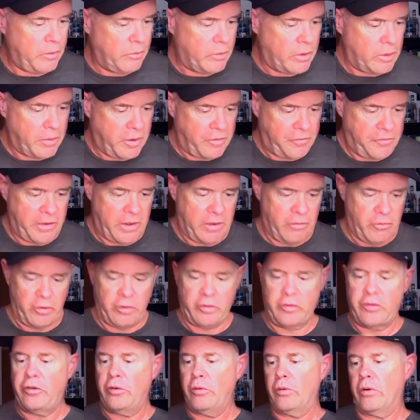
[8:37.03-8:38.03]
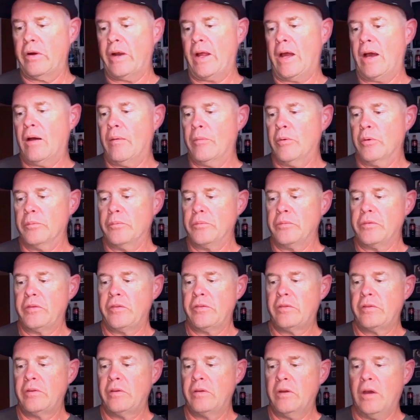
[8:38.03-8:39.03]
one of my favorite Stewart
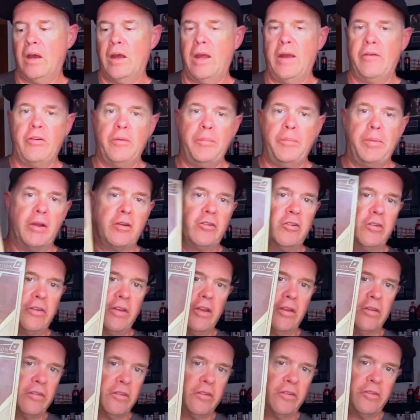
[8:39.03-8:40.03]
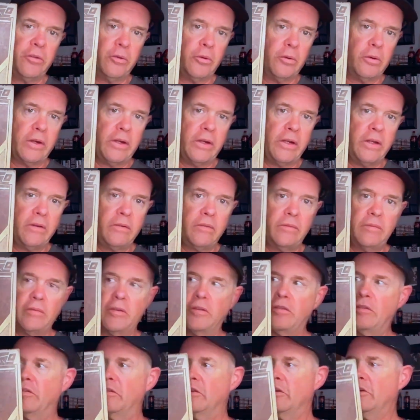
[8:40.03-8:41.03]
albums. Every Picture Tells a Story.
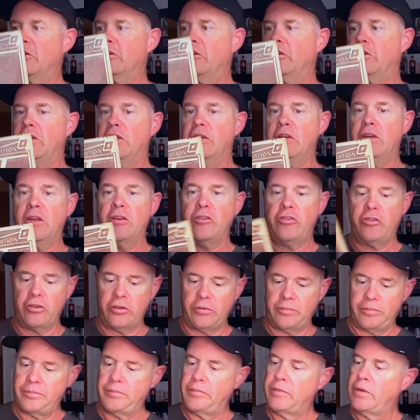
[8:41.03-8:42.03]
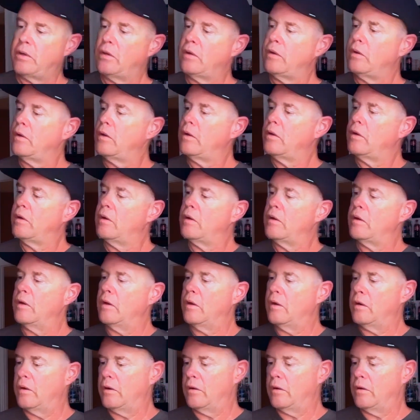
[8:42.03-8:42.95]
This is in good condition. I